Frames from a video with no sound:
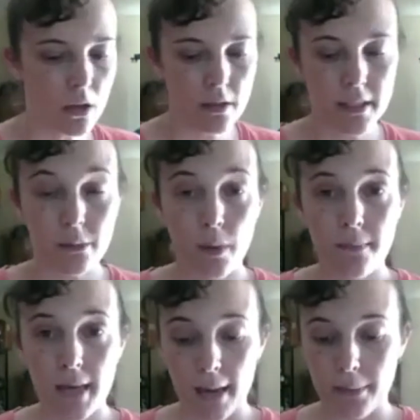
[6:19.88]

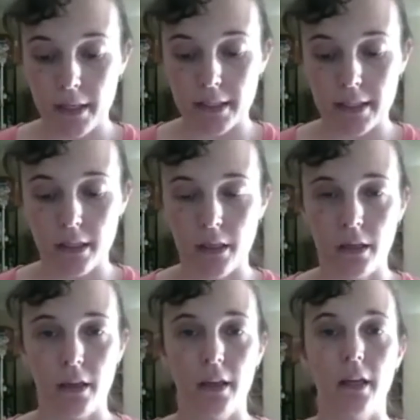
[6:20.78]
swim nappies.
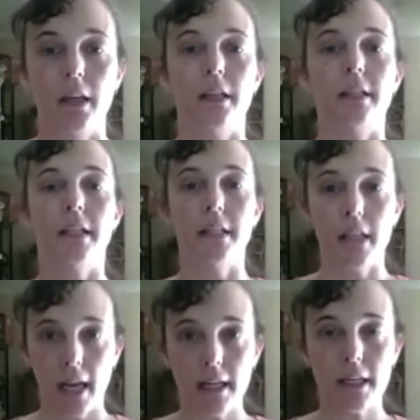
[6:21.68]

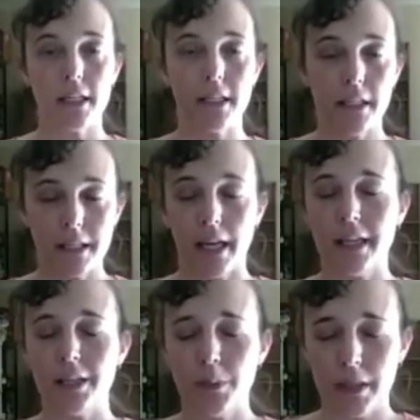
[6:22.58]
Today is the
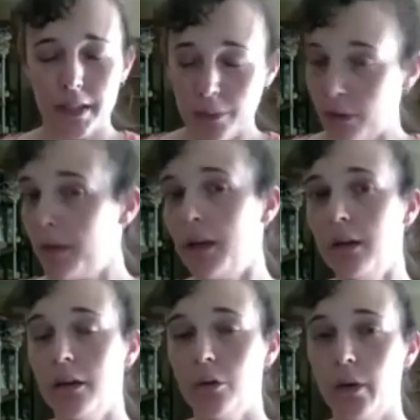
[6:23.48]
day to be swimming.
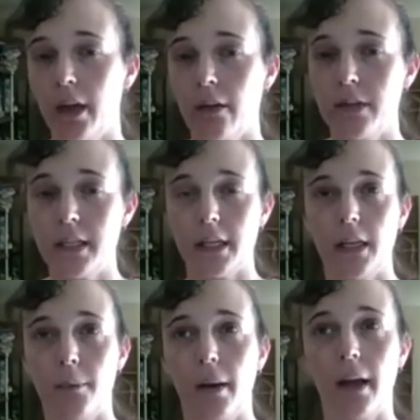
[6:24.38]
We have
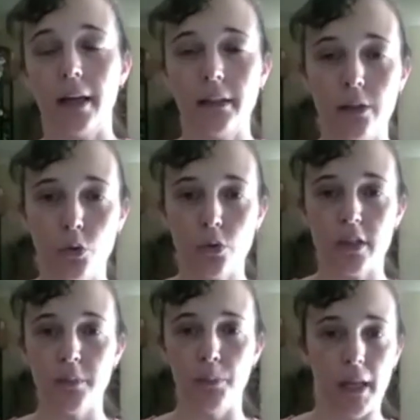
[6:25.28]
set up a little
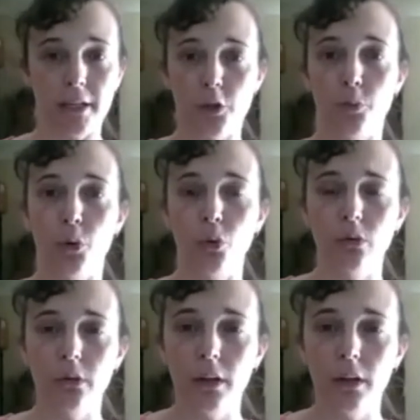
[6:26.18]
splash pool,